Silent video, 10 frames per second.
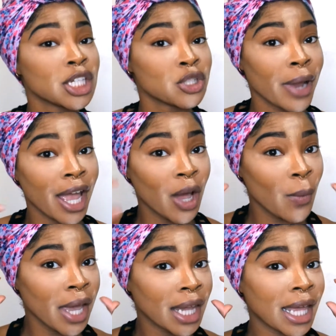drag
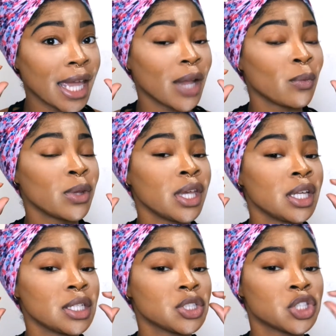queen, like
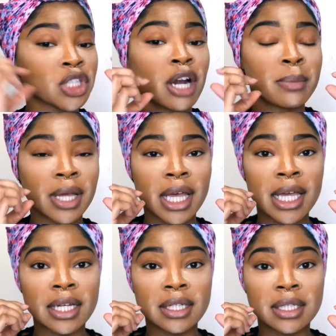really sharp cut